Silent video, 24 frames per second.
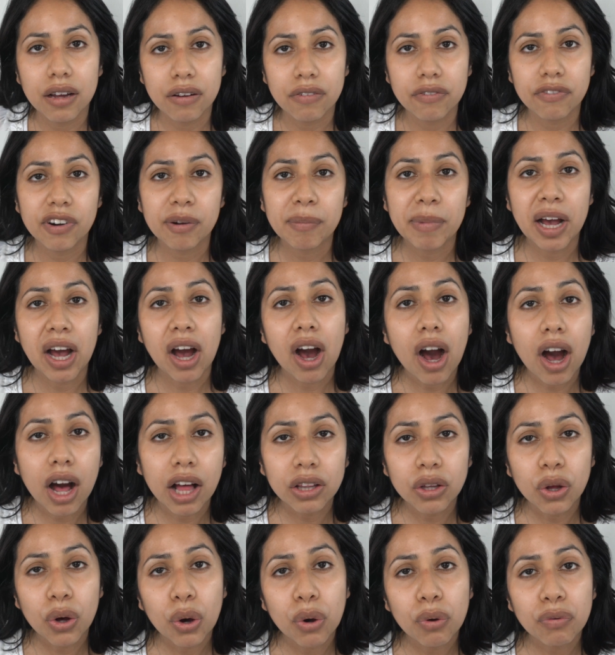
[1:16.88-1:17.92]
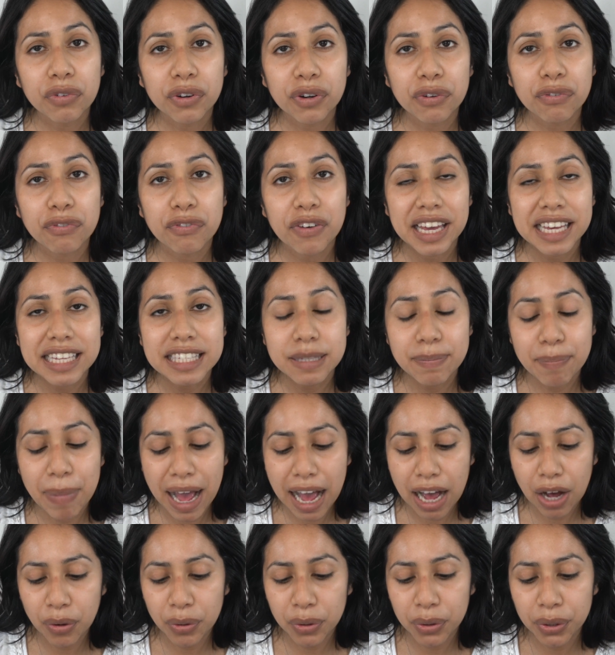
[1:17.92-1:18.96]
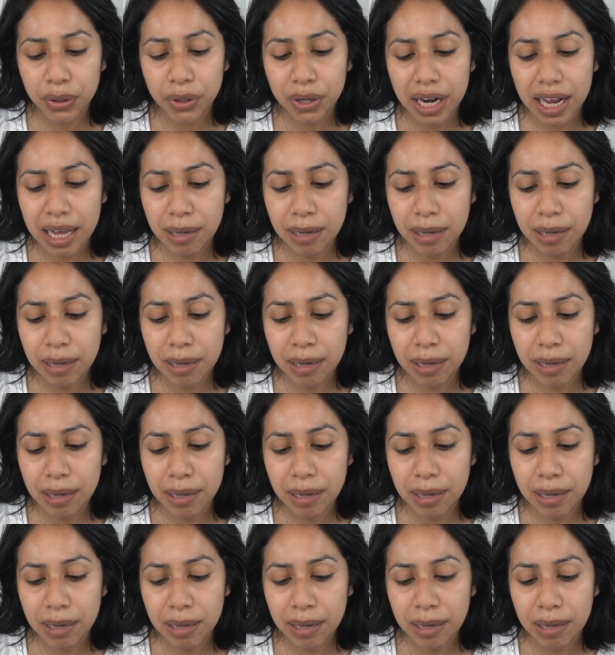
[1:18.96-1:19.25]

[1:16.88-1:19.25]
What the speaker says: For my all over face powder,